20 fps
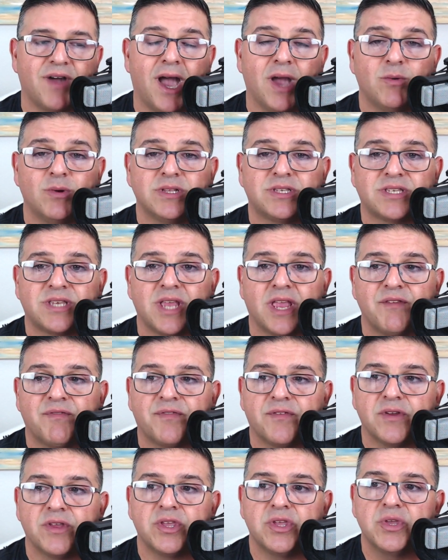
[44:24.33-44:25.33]
I would say
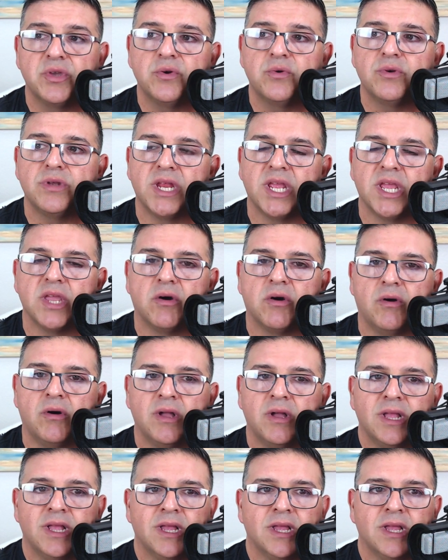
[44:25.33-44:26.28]
for you, Neil,